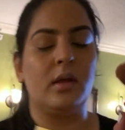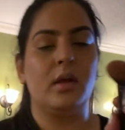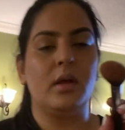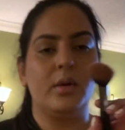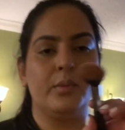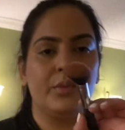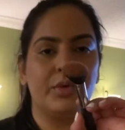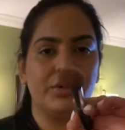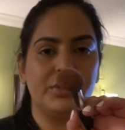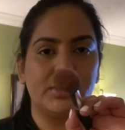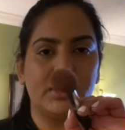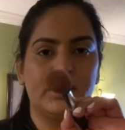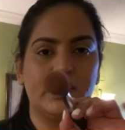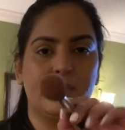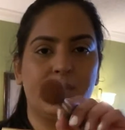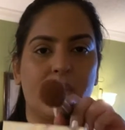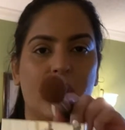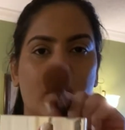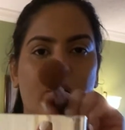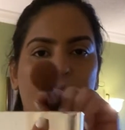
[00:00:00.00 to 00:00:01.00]
I'm gonna take the
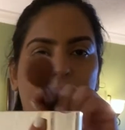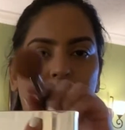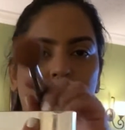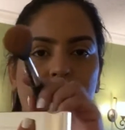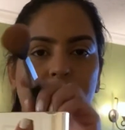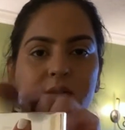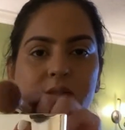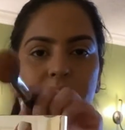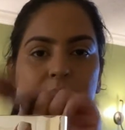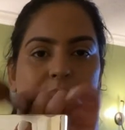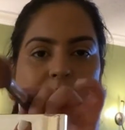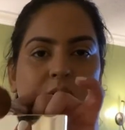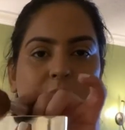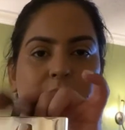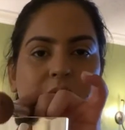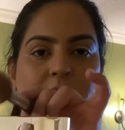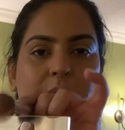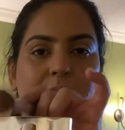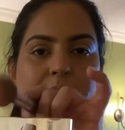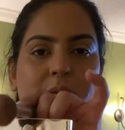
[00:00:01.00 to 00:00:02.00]
product, dab, dab,
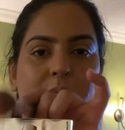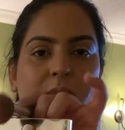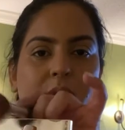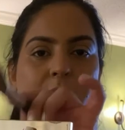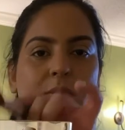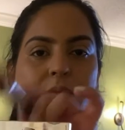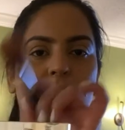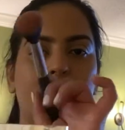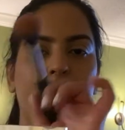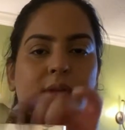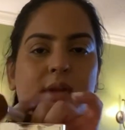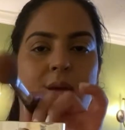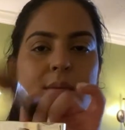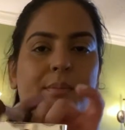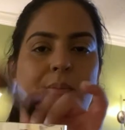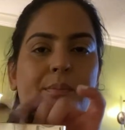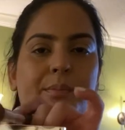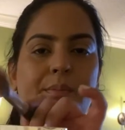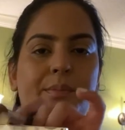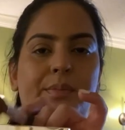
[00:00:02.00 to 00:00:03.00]
dab, dab, dab, dab
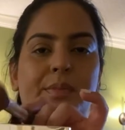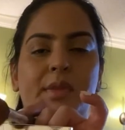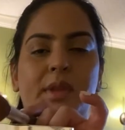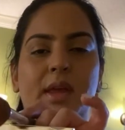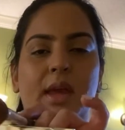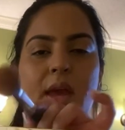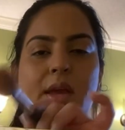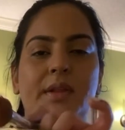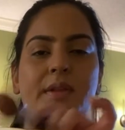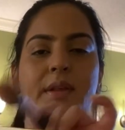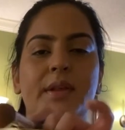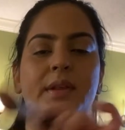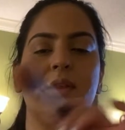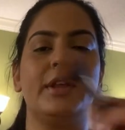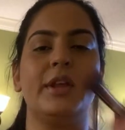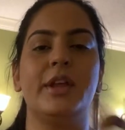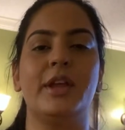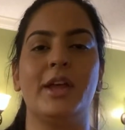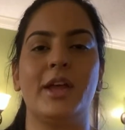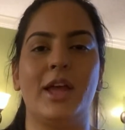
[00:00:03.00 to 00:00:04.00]
the excess,
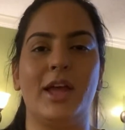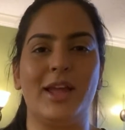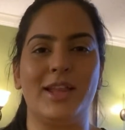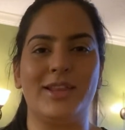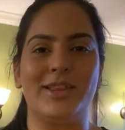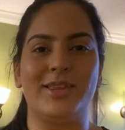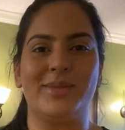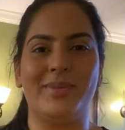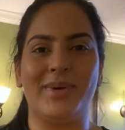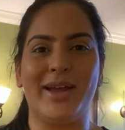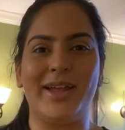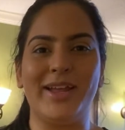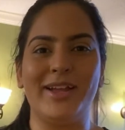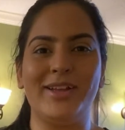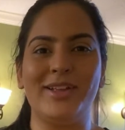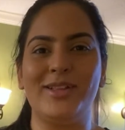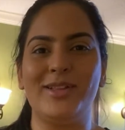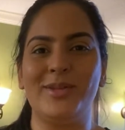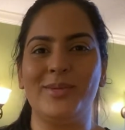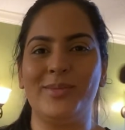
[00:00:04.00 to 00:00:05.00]
and smile.
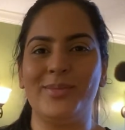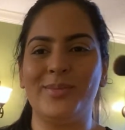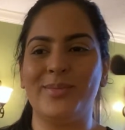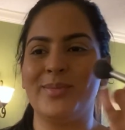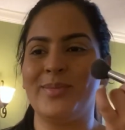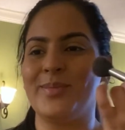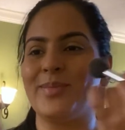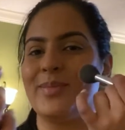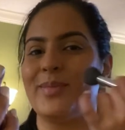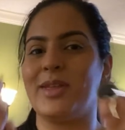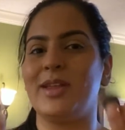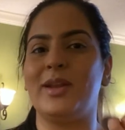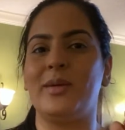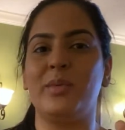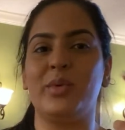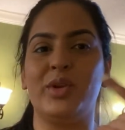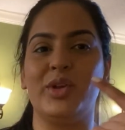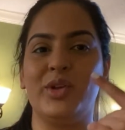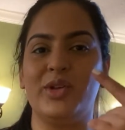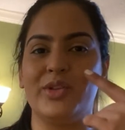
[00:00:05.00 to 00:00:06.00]
And I'm gonna
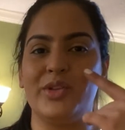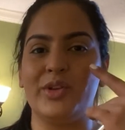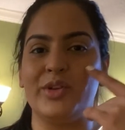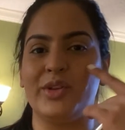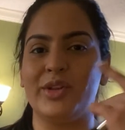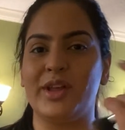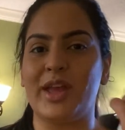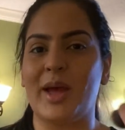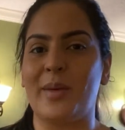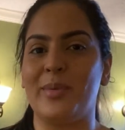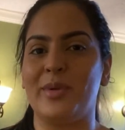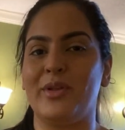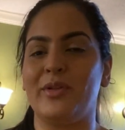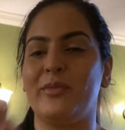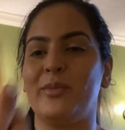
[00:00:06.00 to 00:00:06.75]
use it on the apple of my